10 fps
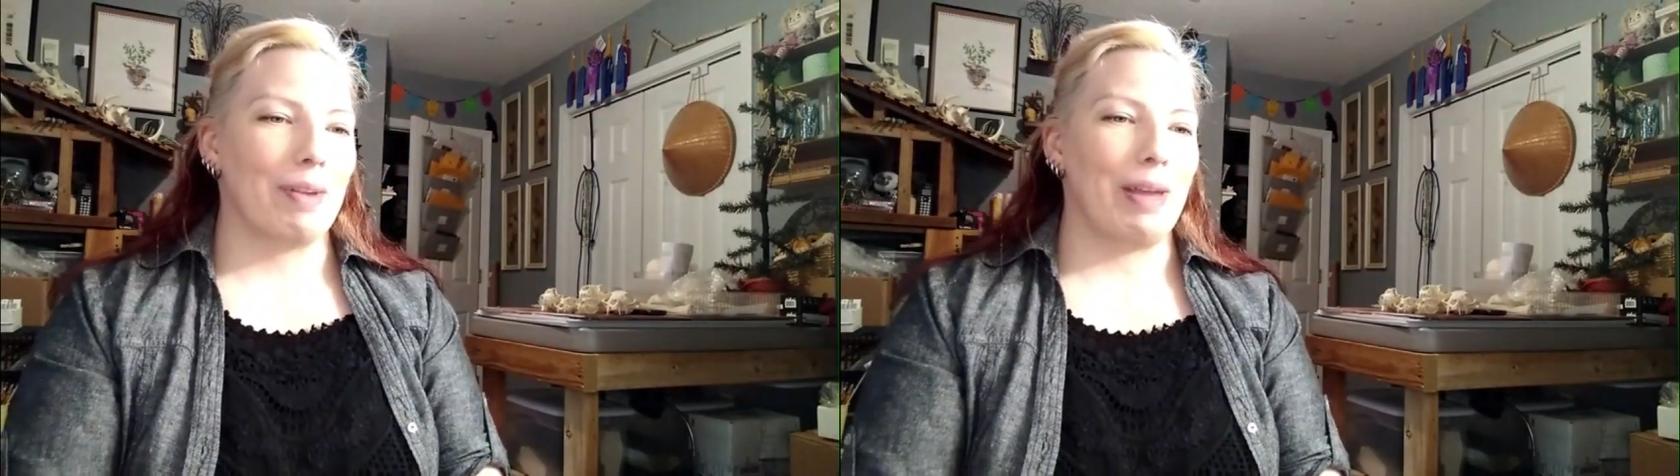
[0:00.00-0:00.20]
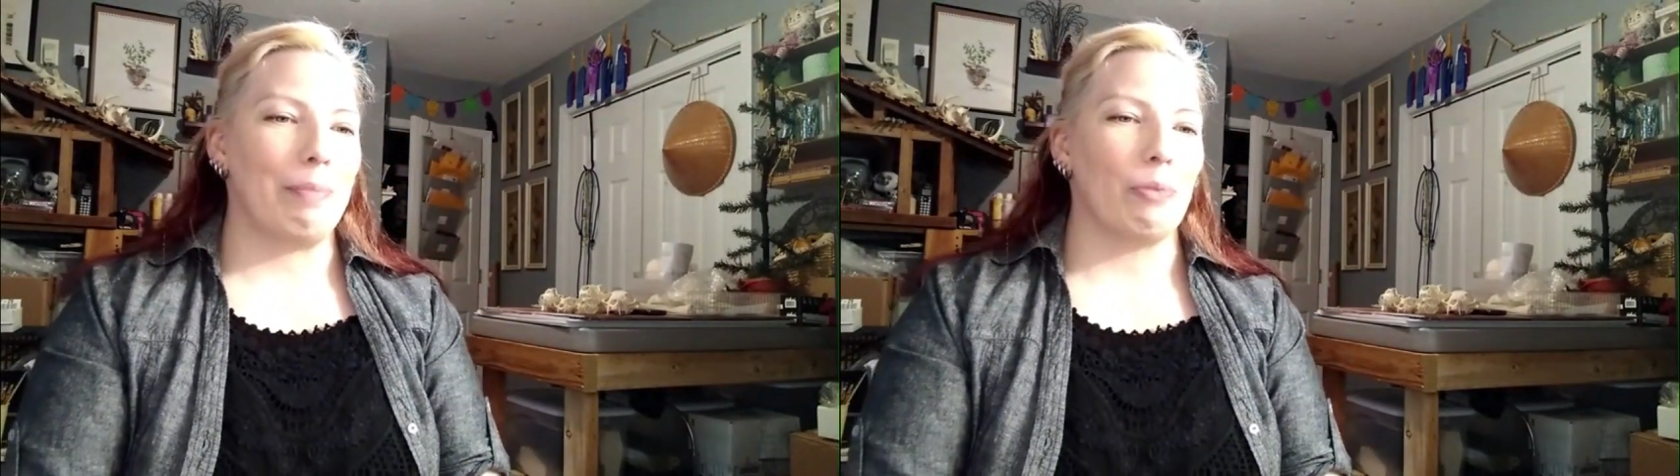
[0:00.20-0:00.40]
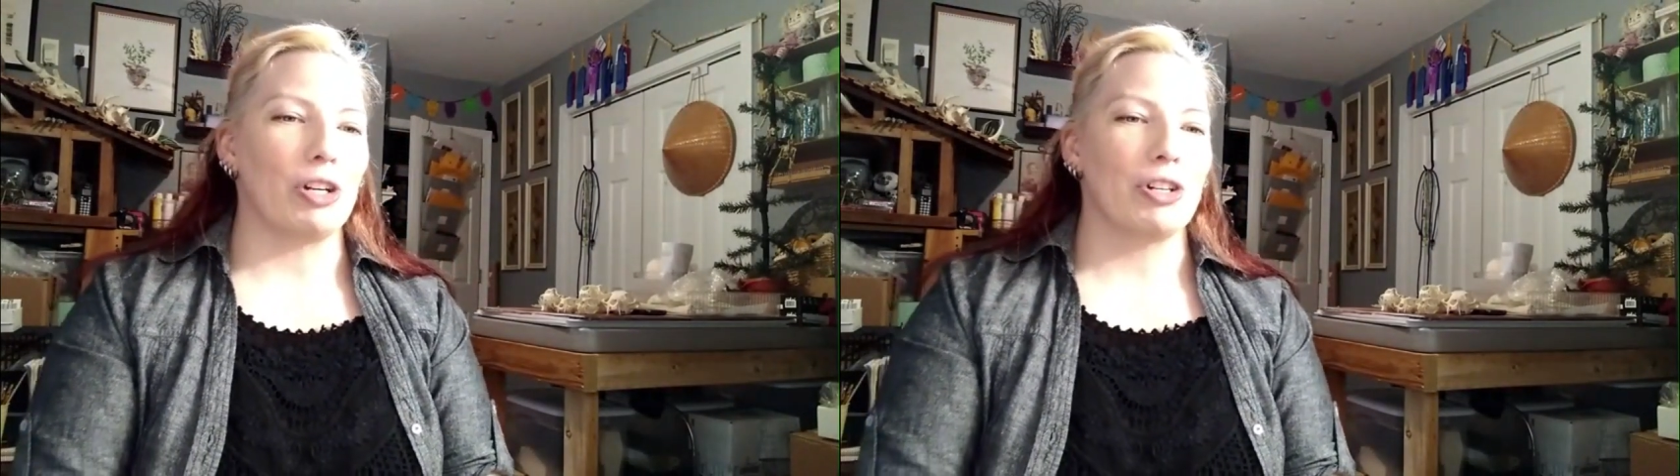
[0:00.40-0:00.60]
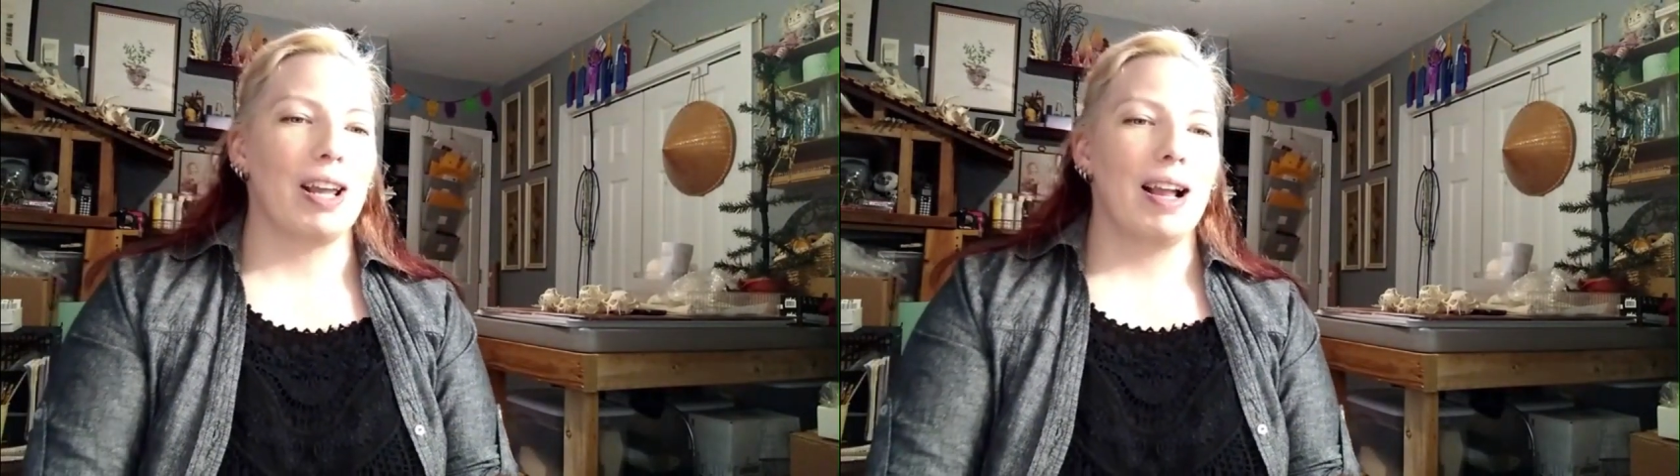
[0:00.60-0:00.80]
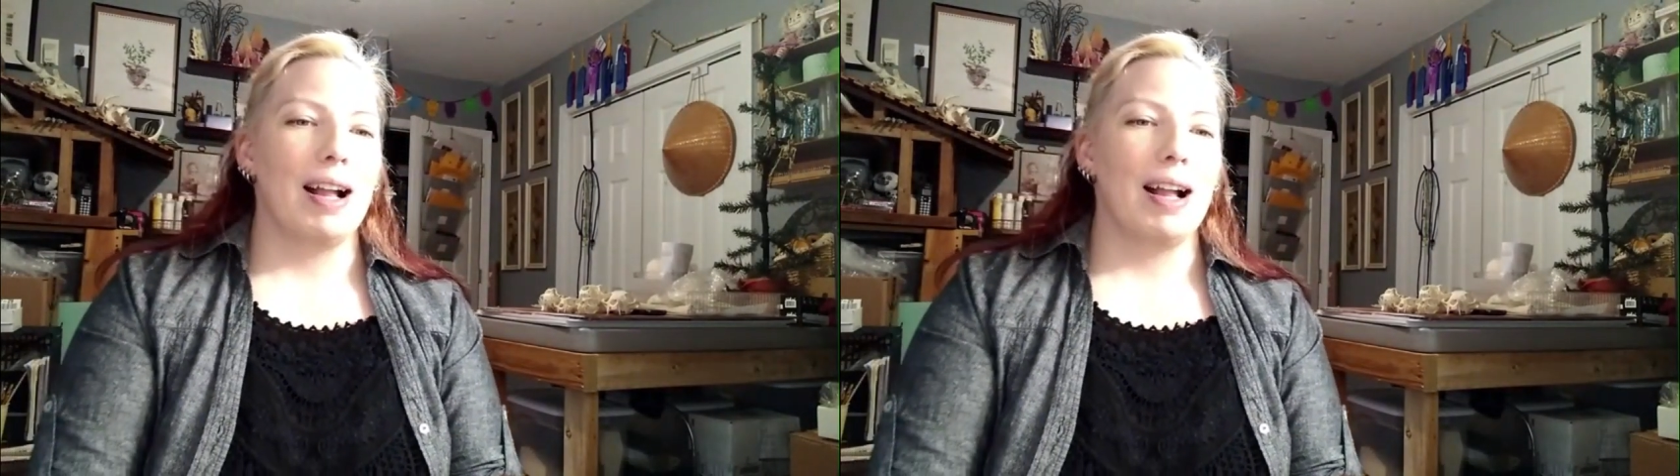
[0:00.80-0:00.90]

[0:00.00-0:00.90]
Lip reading: paintbrush.